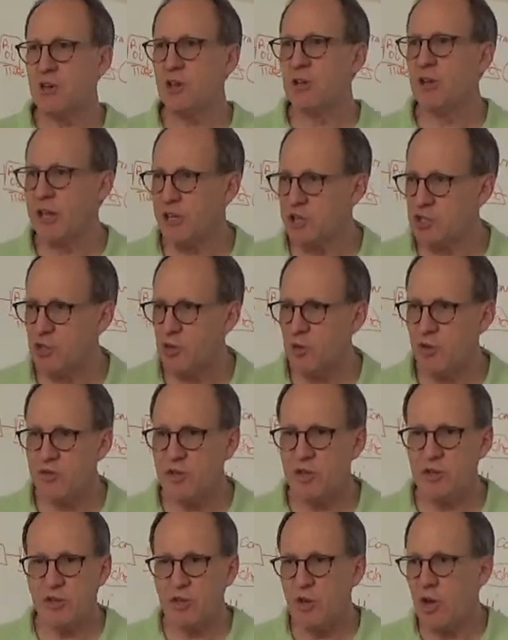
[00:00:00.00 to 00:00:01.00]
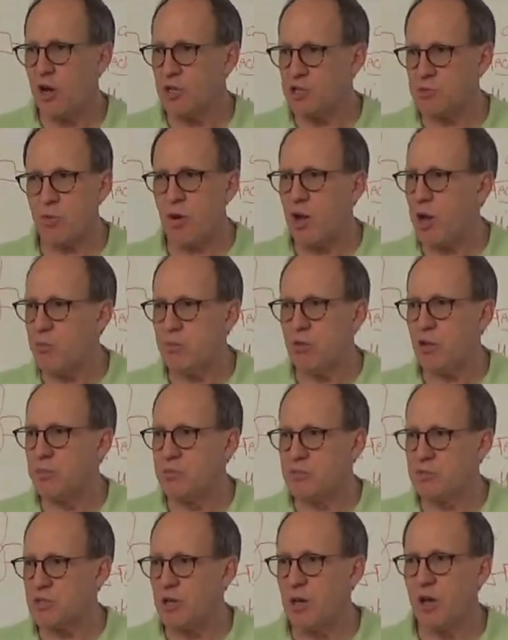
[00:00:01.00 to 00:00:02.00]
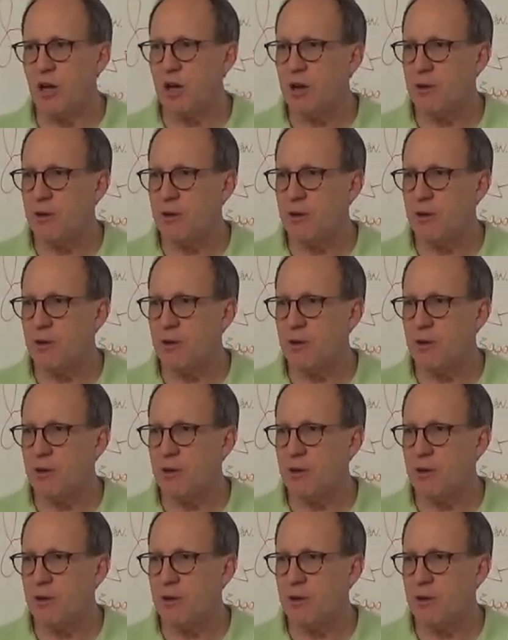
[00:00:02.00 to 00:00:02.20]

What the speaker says: in a lecture and didn't cause problems.